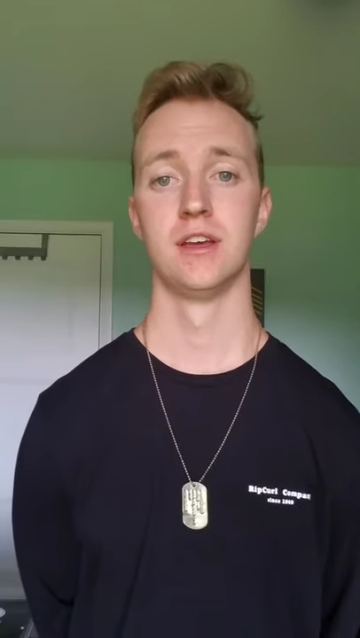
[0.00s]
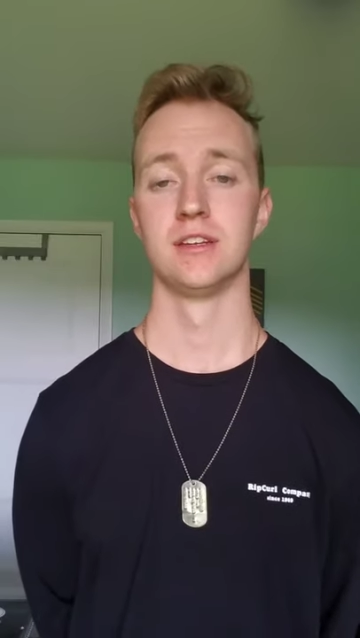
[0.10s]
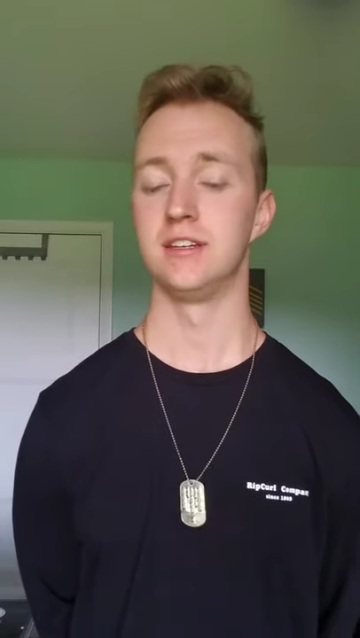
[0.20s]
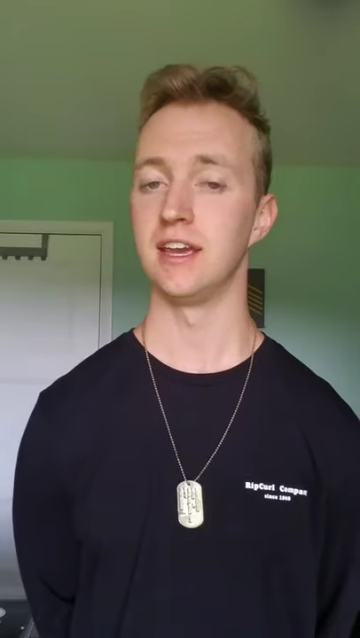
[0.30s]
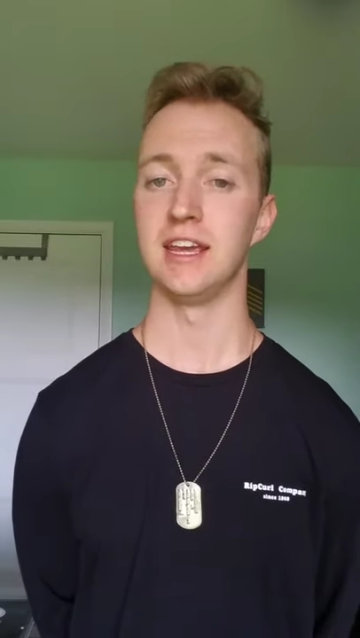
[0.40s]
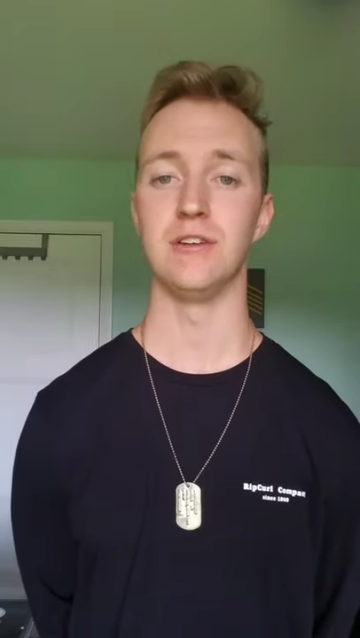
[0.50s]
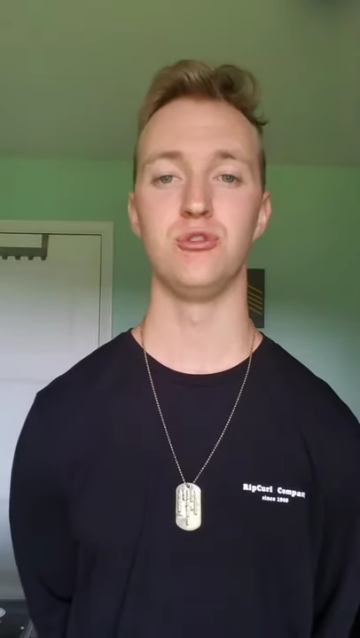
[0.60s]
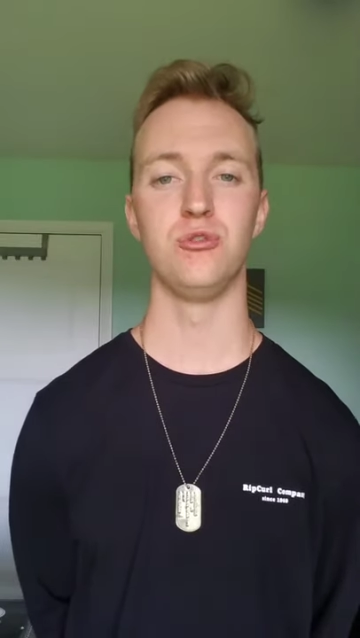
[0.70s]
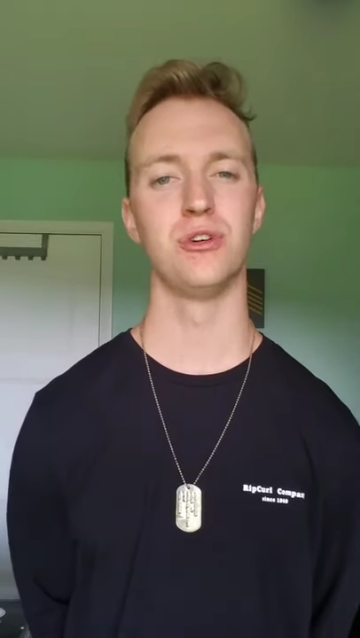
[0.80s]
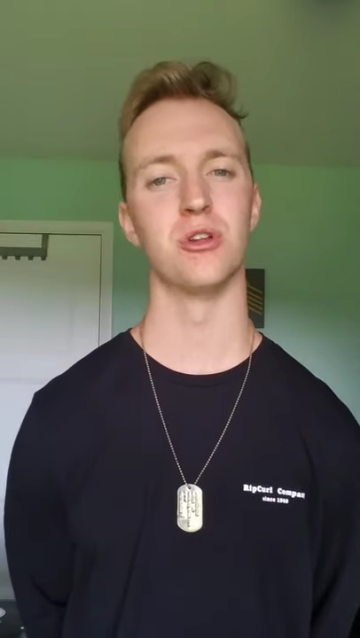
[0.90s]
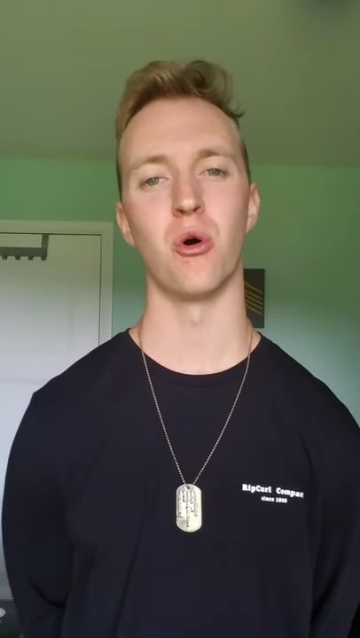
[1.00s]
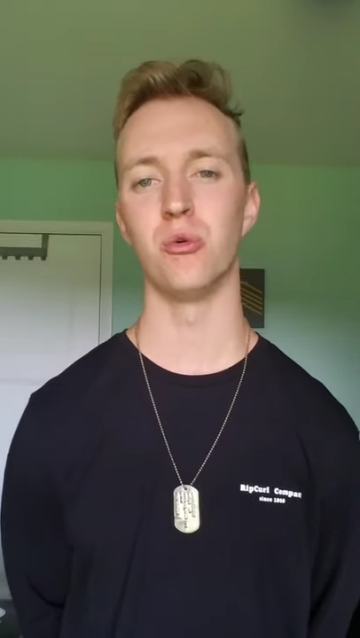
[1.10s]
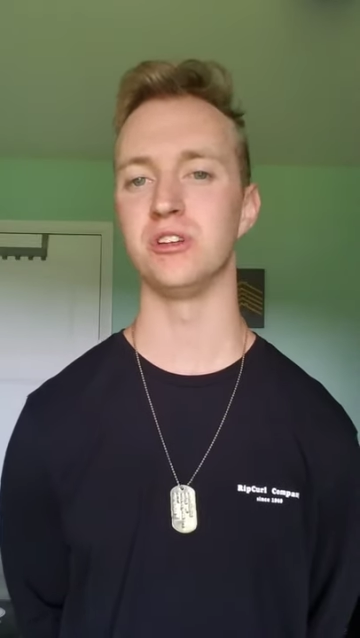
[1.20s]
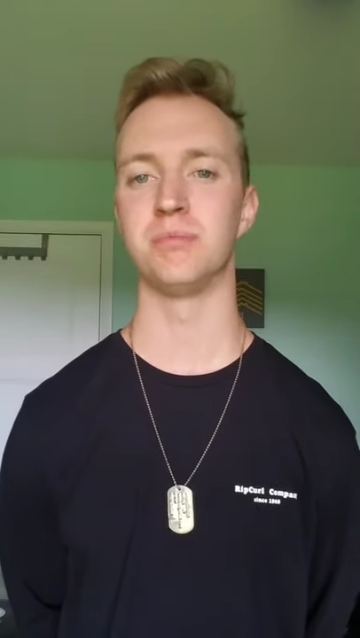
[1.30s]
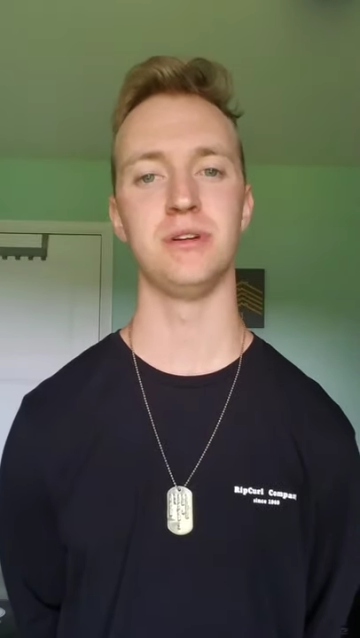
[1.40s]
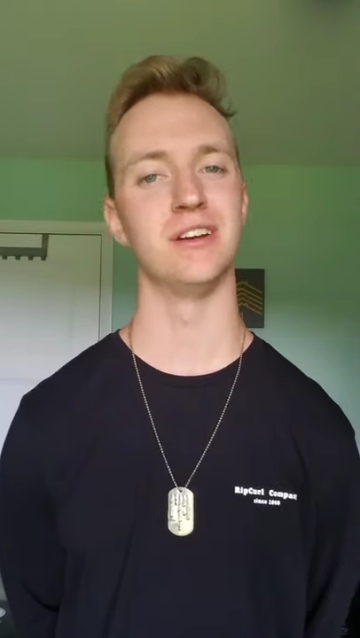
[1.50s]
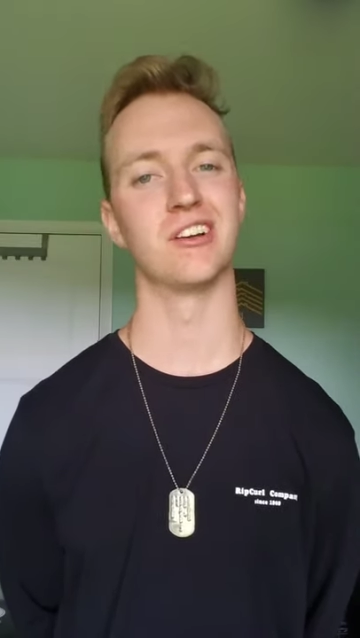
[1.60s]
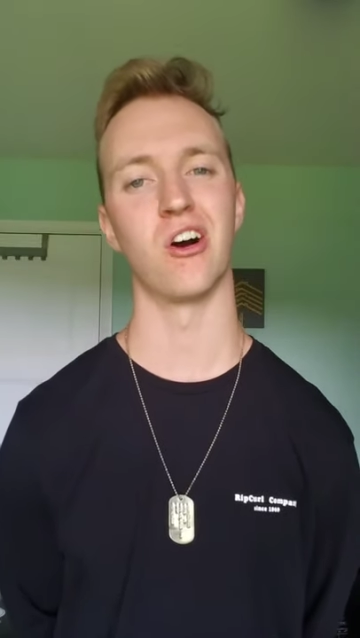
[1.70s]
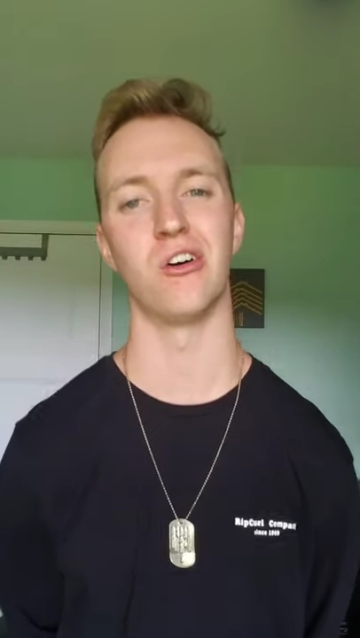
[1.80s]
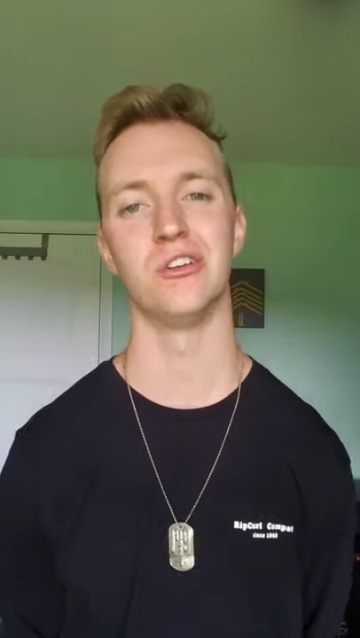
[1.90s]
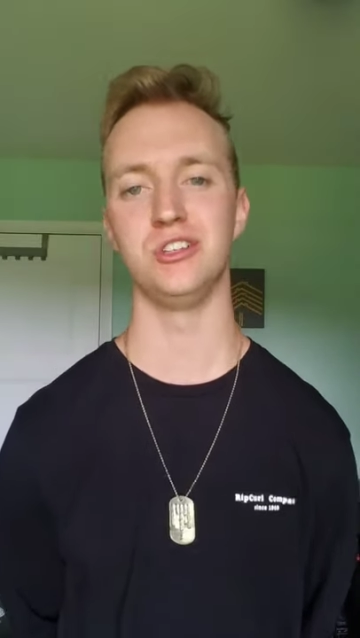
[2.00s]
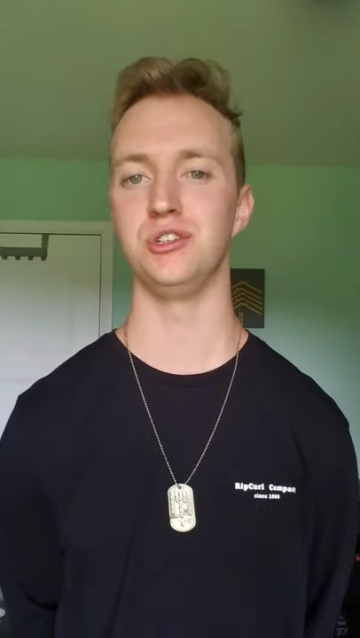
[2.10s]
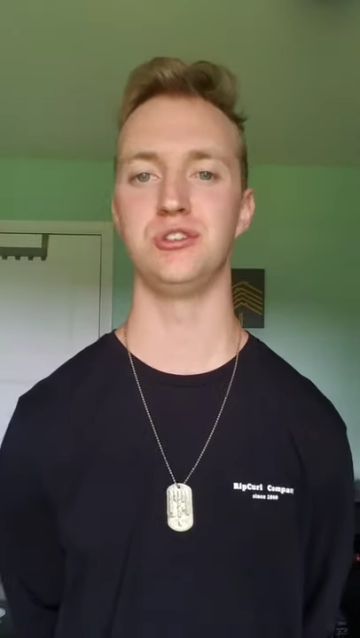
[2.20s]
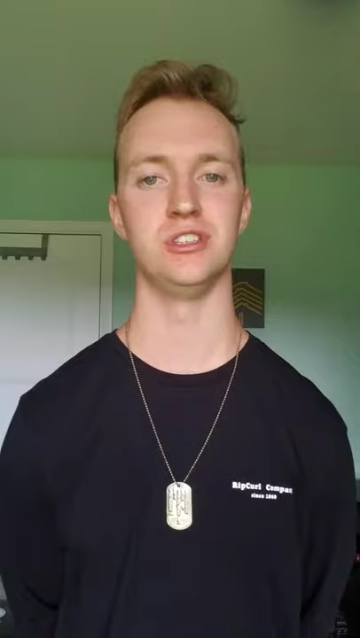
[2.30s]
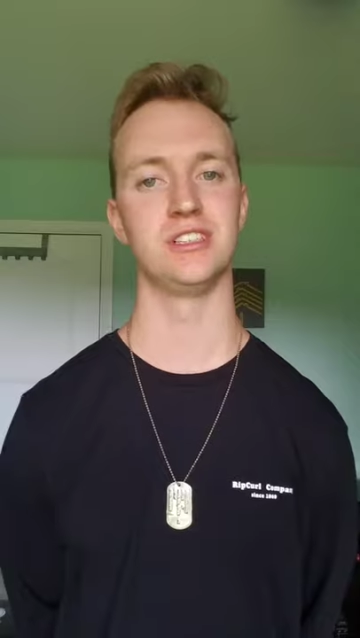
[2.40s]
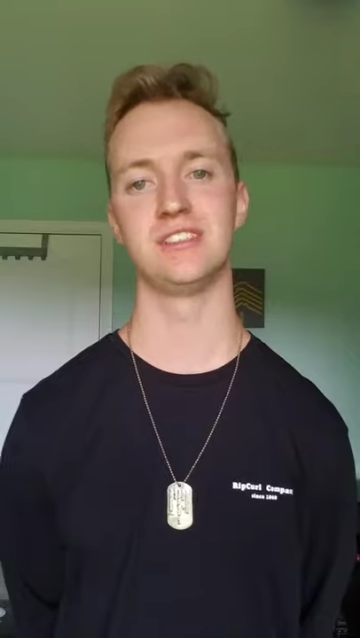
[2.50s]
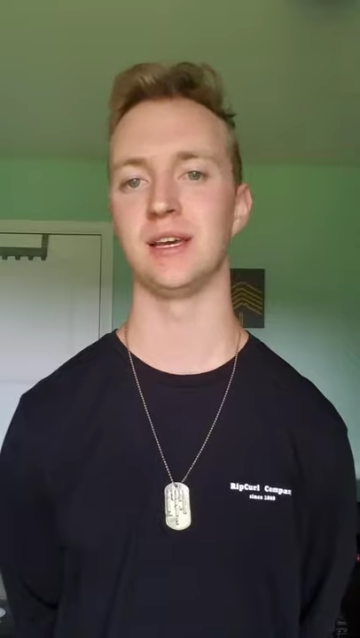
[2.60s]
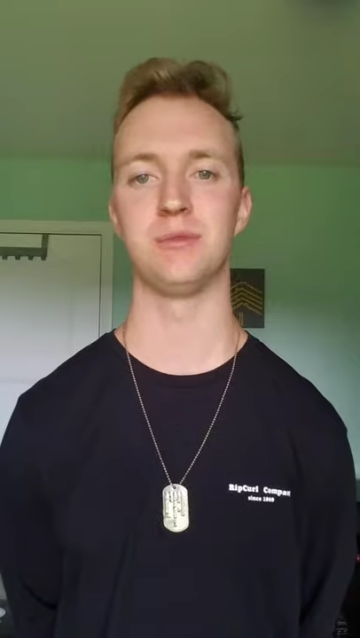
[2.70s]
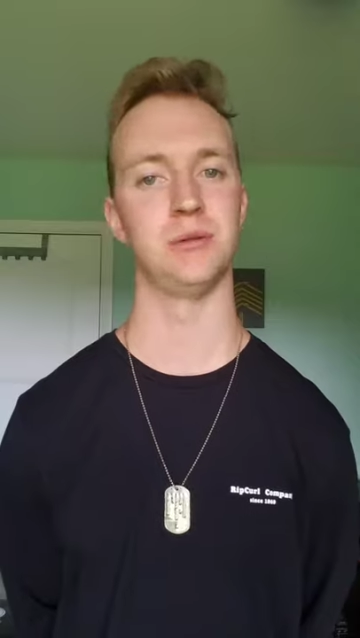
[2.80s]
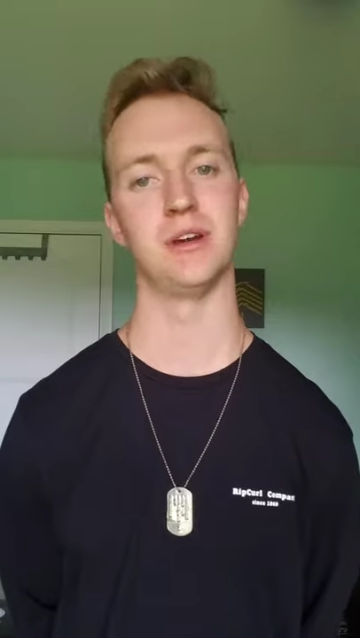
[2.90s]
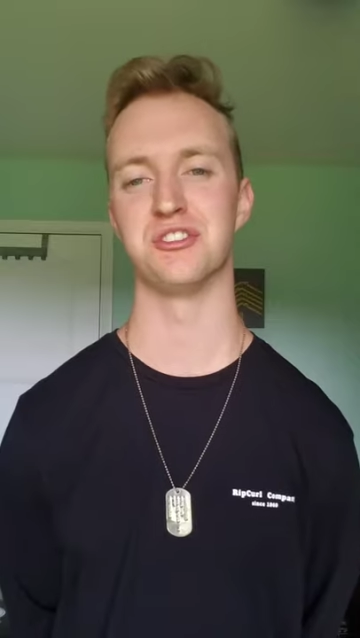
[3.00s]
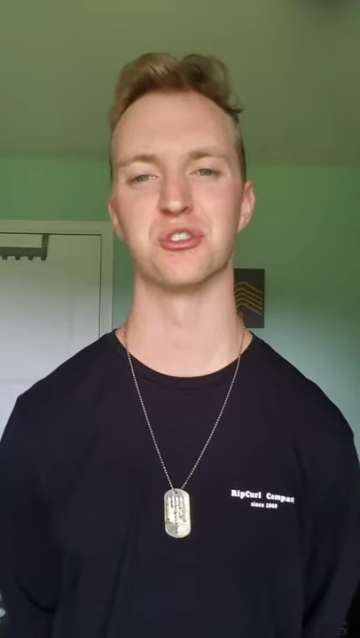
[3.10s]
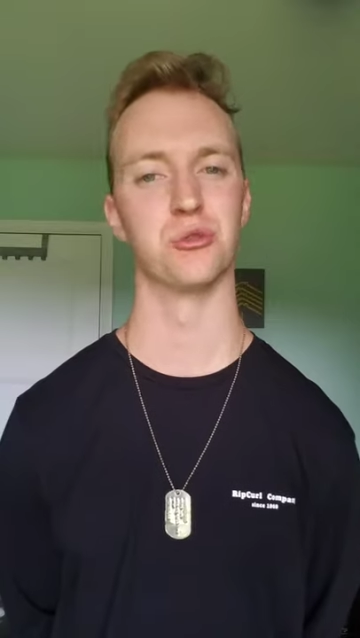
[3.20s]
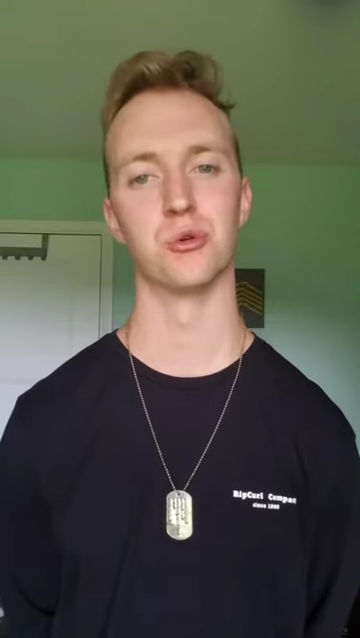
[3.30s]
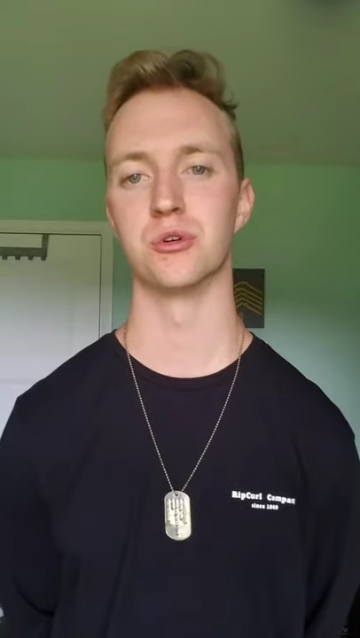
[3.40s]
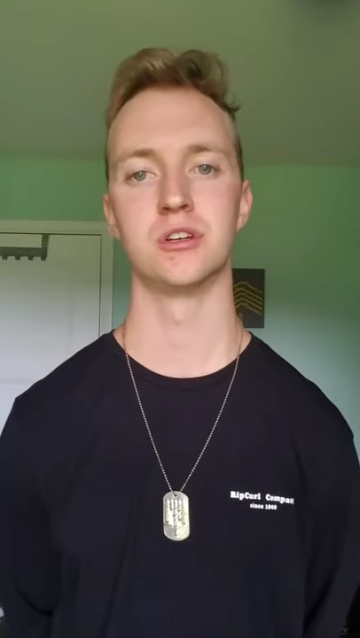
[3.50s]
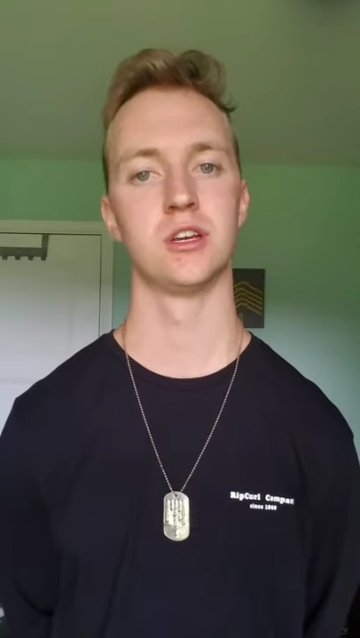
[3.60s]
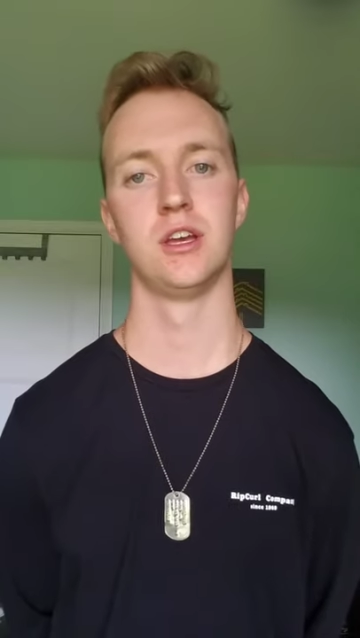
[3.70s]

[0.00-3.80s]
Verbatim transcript: Today, if you feel the Holy Spirit calling you to accept Him as your Lord,